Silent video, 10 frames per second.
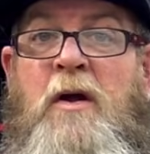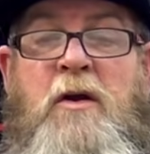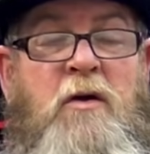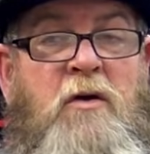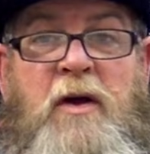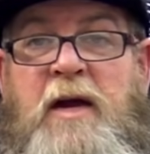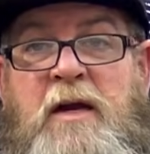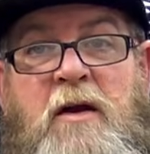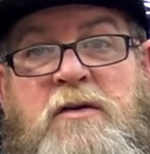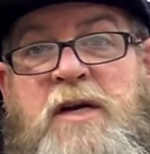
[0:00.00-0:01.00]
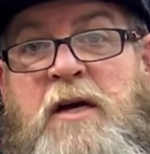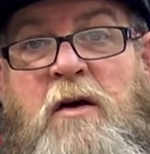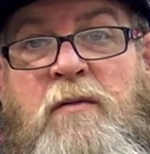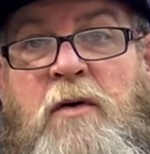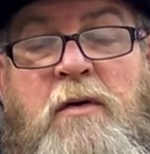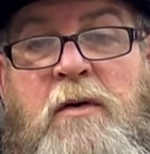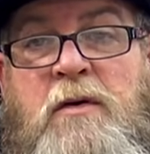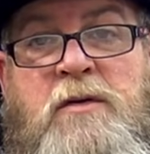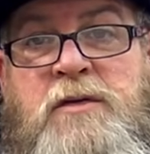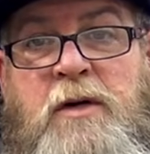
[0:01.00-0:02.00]
You can click it and it'll take over
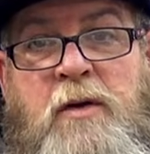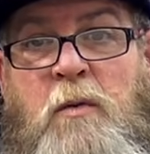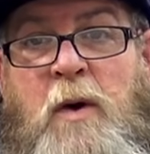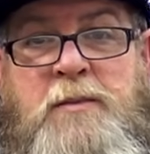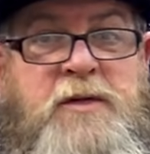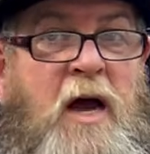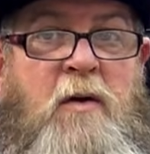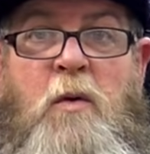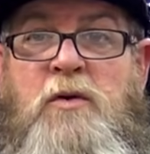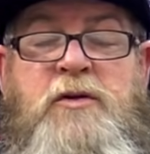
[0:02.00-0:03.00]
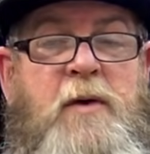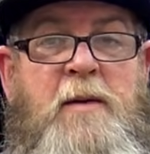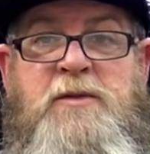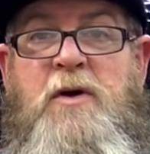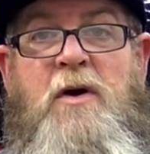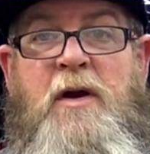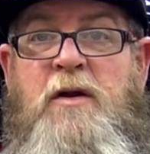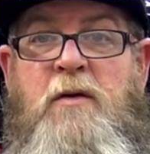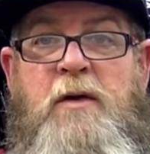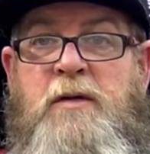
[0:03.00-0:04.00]
to their website or to Amazon, and
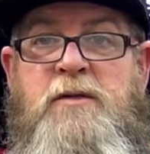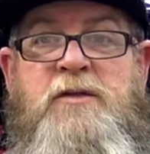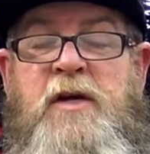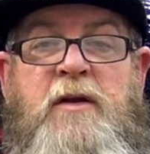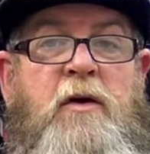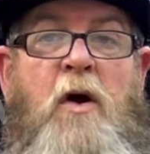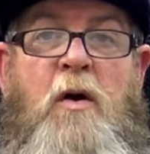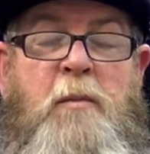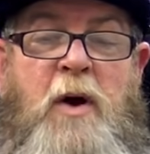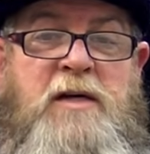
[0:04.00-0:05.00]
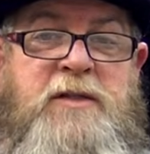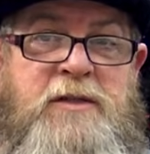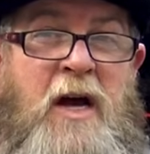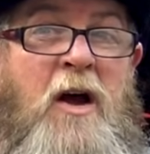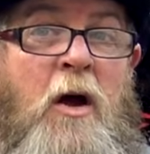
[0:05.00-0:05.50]
you can see the current prices.